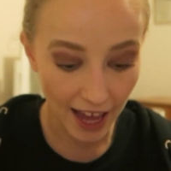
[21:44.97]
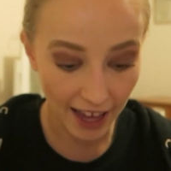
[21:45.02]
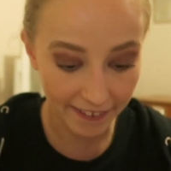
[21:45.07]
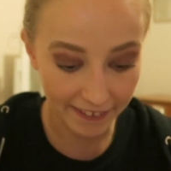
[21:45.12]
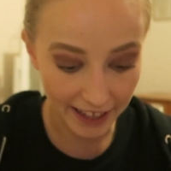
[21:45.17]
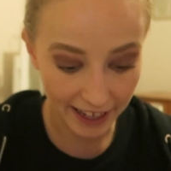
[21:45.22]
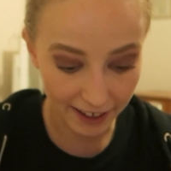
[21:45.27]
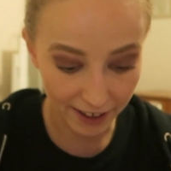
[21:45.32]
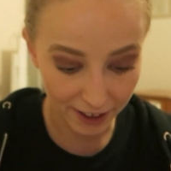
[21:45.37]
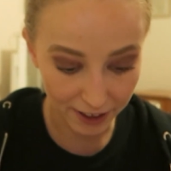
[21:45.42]

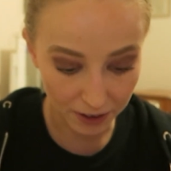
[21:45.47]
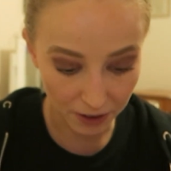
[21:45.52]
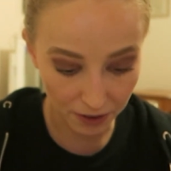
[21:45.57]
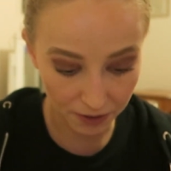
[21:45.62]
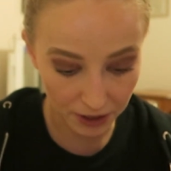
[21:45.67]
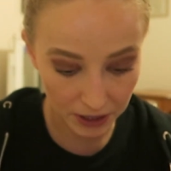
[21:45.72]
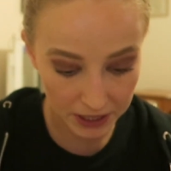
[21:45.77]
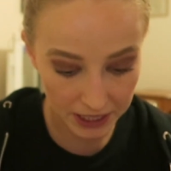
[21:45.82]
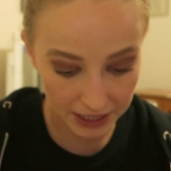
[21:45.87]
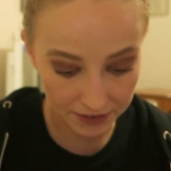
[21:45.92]
And then I
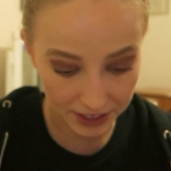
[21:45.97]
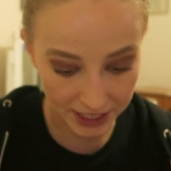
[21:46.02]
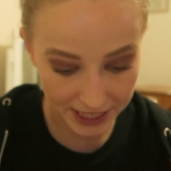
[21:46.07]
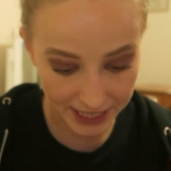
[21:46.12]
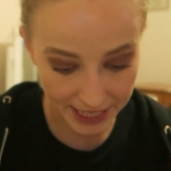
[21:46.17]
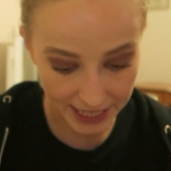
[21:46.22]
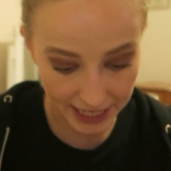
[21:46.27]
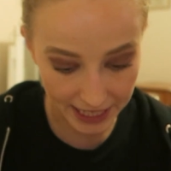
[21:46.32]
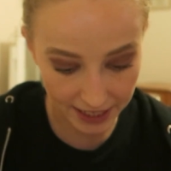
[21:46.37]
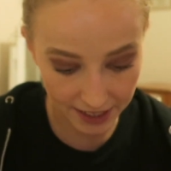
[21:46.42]
got a few
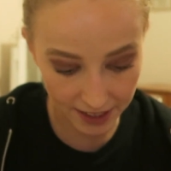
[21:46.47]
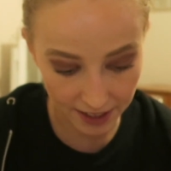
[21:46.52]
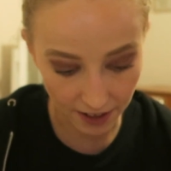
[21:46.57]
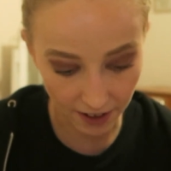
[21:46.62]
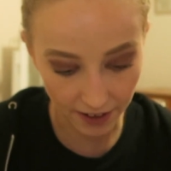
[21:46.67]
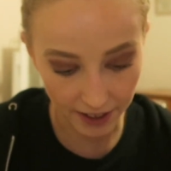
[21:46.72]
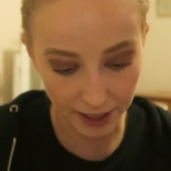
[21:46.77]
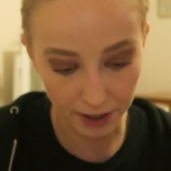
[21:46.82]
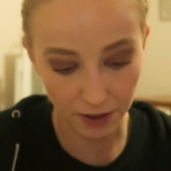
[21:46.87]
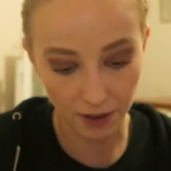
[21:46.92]
DVDs.
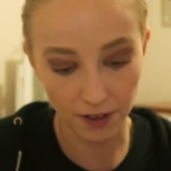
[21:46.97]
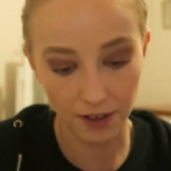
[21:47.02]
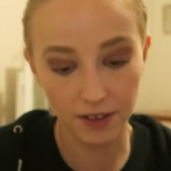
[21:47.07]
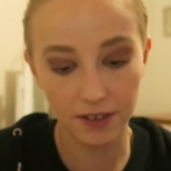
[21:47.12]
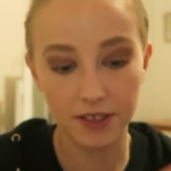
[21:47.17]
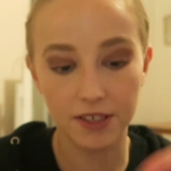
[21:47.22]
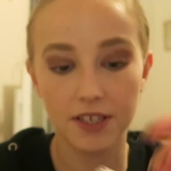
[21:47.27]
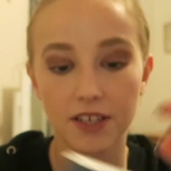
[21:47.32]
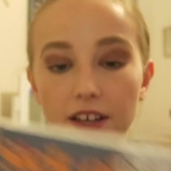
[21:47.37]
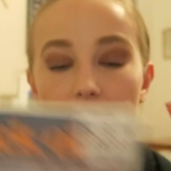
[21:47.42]
I
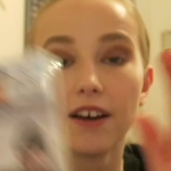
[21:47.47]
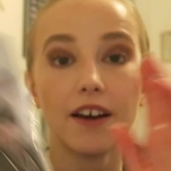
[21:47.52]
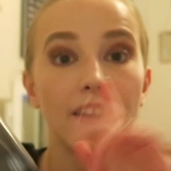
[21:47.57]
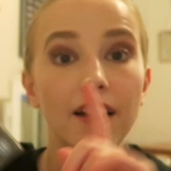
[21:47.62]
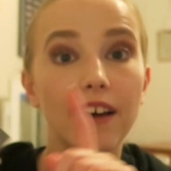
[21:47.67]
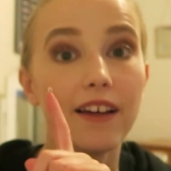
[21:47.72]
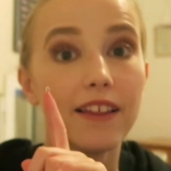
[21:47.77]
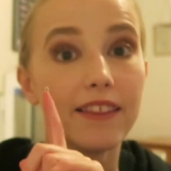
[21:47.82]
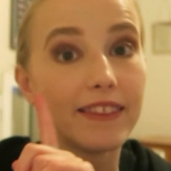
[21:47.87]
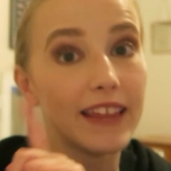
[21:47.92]
got
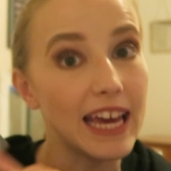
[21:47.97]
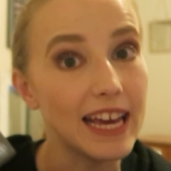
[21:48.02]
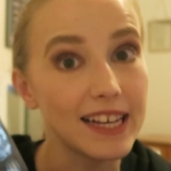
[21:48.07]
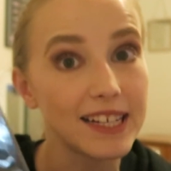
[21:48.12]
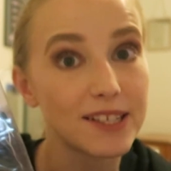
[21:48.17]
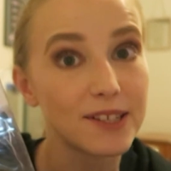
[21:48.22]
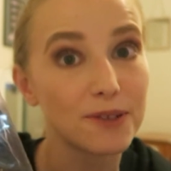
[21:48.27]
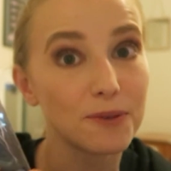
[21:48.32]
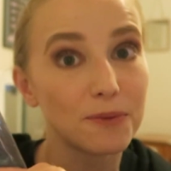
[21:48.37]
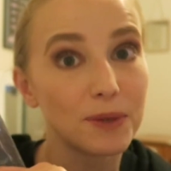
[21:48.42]

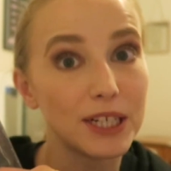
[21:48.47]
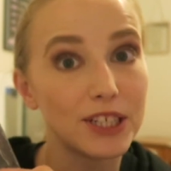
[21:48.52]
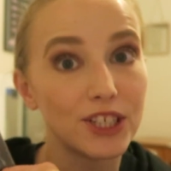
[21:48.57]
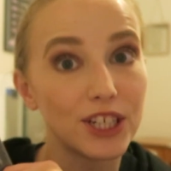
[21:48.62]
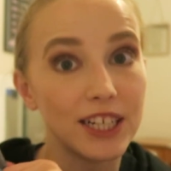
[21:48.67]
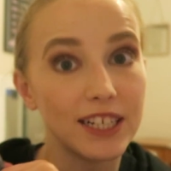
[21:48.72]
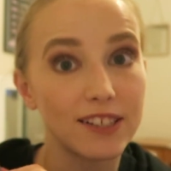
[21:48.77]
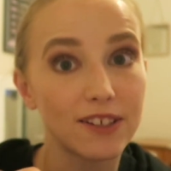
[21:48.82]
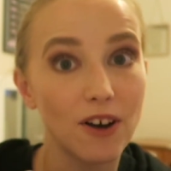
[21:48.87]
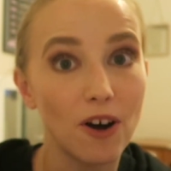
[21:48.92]
this,
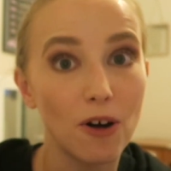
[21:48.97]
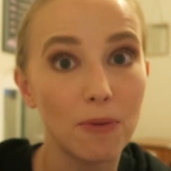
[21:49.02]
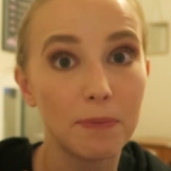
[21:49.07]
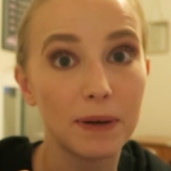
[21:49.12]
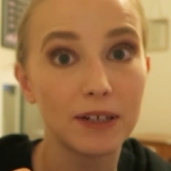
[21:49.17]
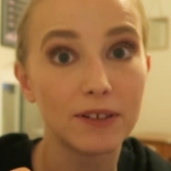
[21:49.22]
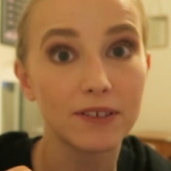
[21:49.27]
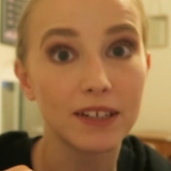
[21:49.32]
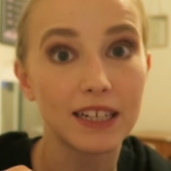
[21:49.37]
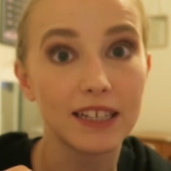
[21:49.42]
which is Carl
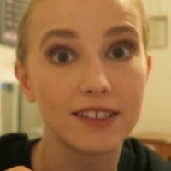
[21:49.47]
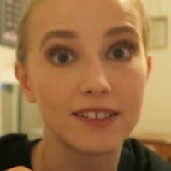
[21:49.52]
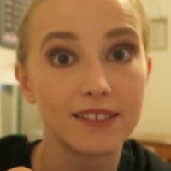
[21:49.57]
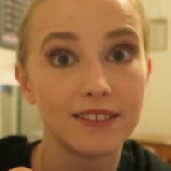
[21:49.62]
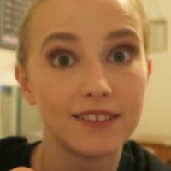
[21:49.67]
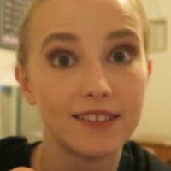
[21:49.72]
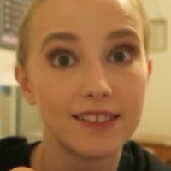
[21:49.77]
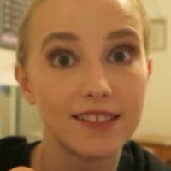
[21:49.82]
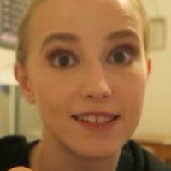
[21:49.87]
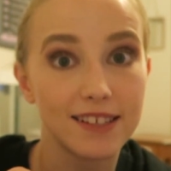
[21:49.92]

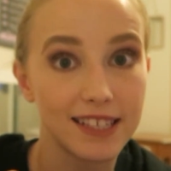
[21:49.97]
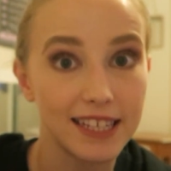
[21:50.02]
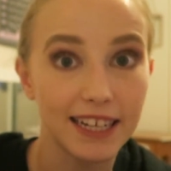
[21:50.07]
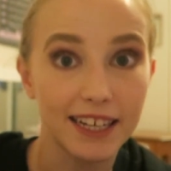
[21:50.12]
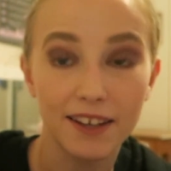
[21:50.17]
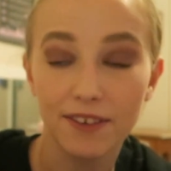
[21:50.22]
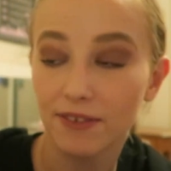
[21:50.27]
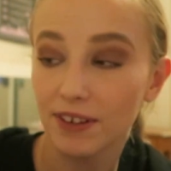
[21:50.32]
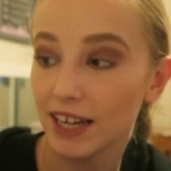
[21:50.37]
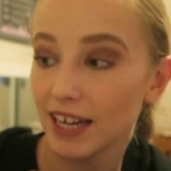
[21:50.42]
Pilkington's
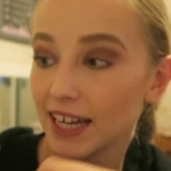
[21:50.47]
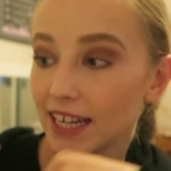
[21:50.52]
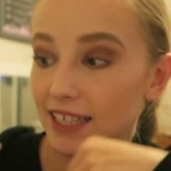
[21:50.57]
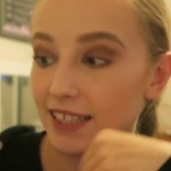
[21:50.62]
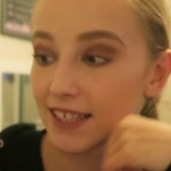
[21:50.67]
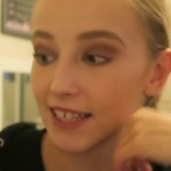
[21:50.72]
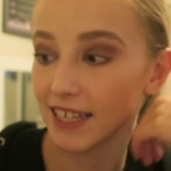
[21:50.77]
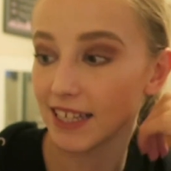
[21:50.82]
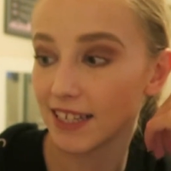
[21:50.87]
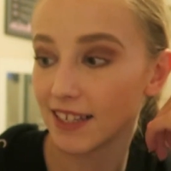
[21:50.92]
Sick of It.
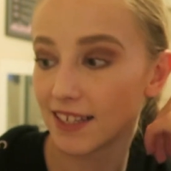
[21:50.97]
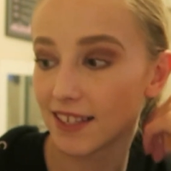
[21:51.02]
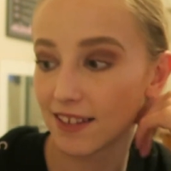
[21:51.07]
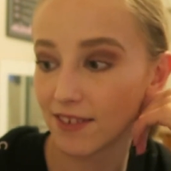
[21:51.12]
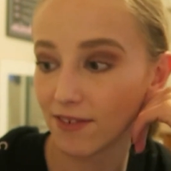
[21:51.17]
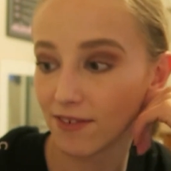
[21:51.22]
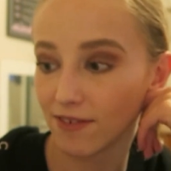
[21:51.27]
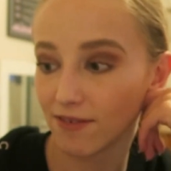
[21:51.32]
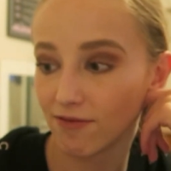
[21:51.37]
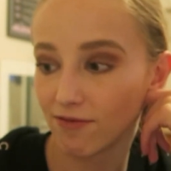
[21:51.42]
It's
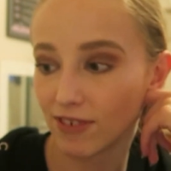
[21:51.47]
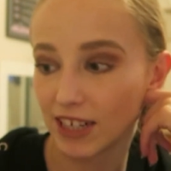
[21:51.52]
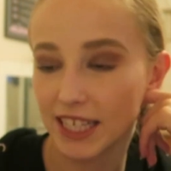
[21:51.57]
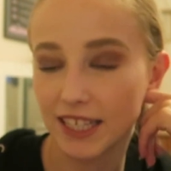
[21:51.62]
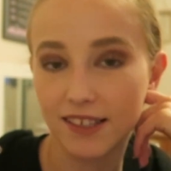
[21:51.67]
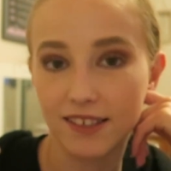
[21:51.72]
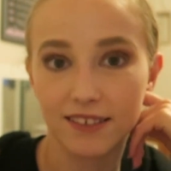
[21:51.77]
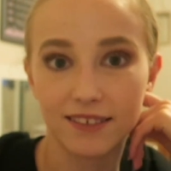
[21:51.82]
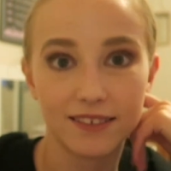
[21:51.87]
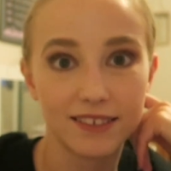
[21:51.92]
his
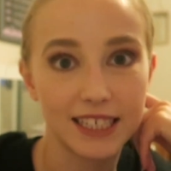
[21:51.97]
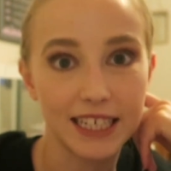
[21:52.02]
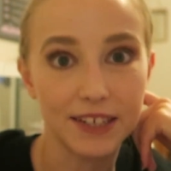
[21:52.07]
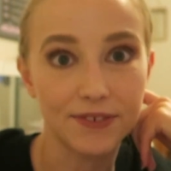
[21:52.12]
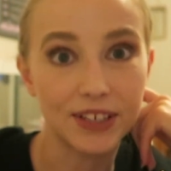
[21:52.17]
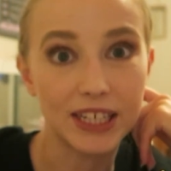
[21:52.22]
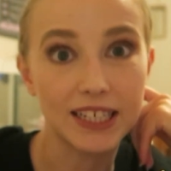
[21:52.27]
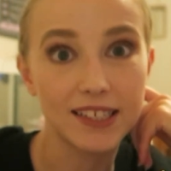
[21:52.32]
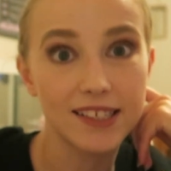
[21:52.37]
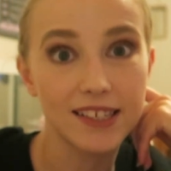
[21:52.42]
recent
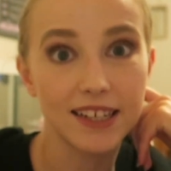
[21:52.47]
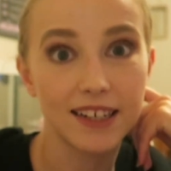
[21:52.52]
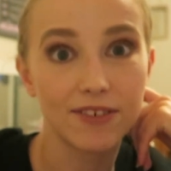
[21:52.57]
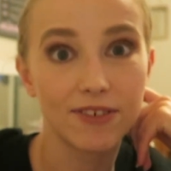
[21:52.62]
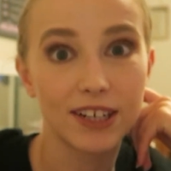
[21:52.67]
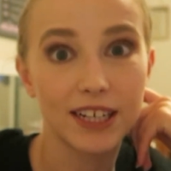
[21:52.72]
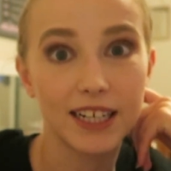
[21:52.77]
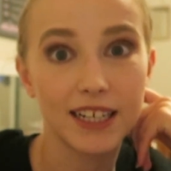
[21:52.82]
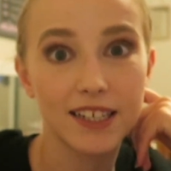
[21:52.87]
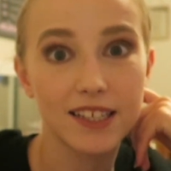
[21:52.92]
TV
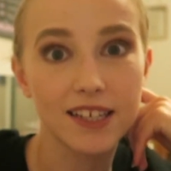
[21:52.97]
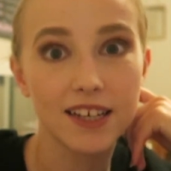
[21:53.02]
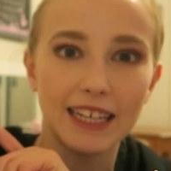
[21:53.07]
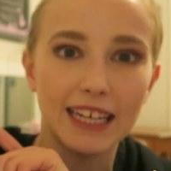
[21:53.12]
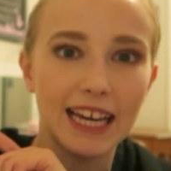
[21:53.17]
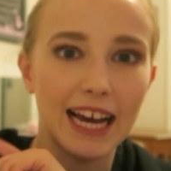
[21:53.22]
series.